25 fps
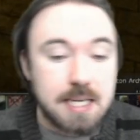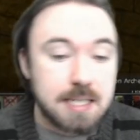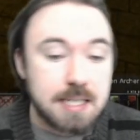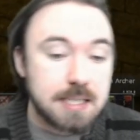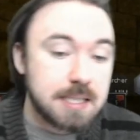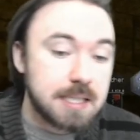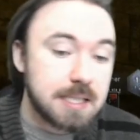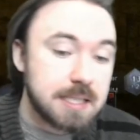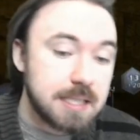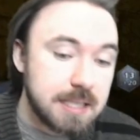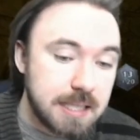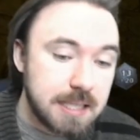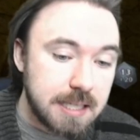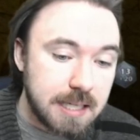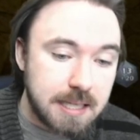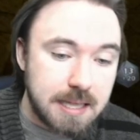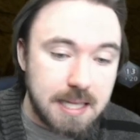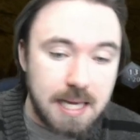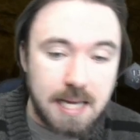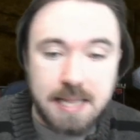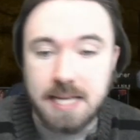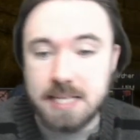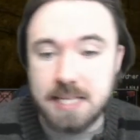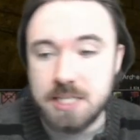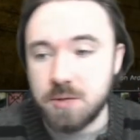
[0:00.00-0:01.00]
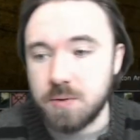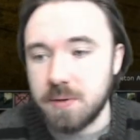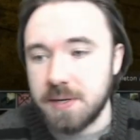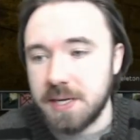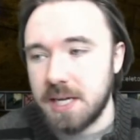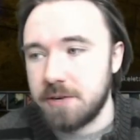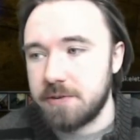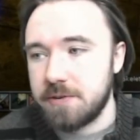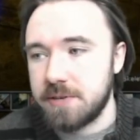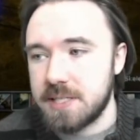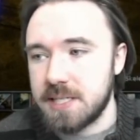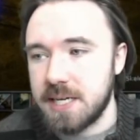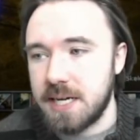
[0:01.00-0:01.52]
that's quite
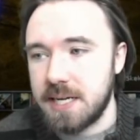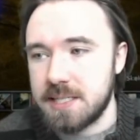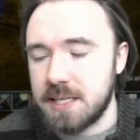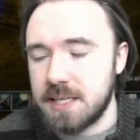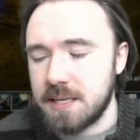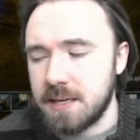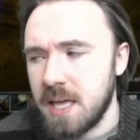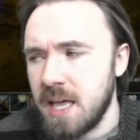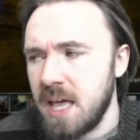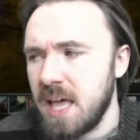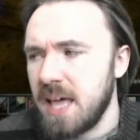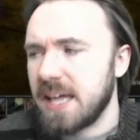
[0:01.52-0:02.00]
irritating,